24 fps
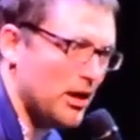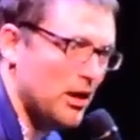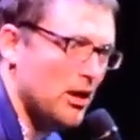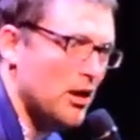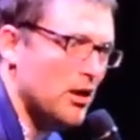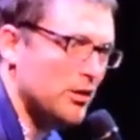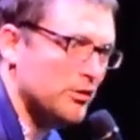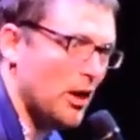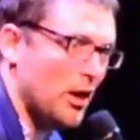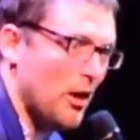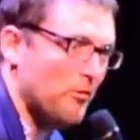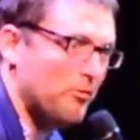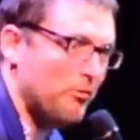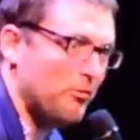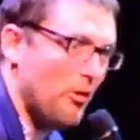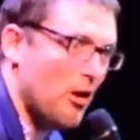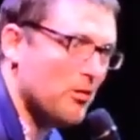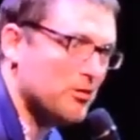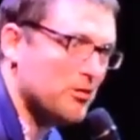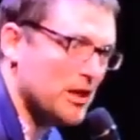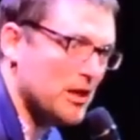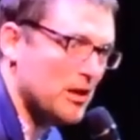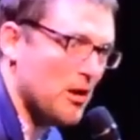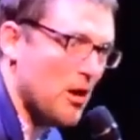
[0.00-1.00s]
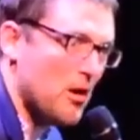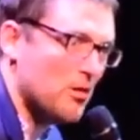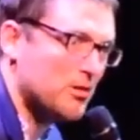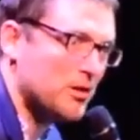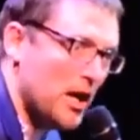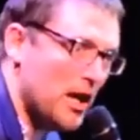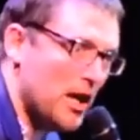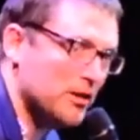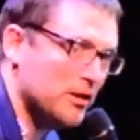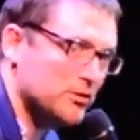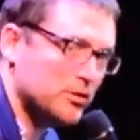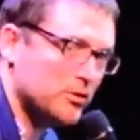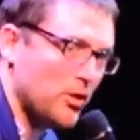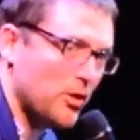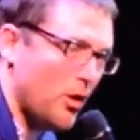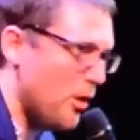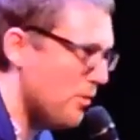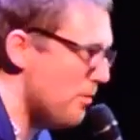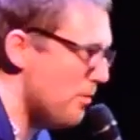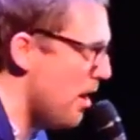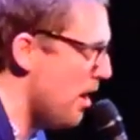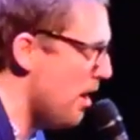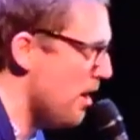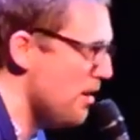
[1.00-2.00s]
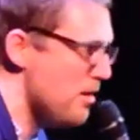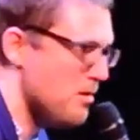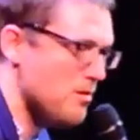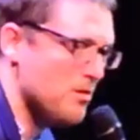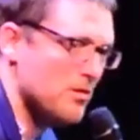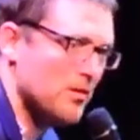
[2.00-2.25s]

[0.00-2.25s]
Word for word: they're fucking our kids, Tommy. Eh?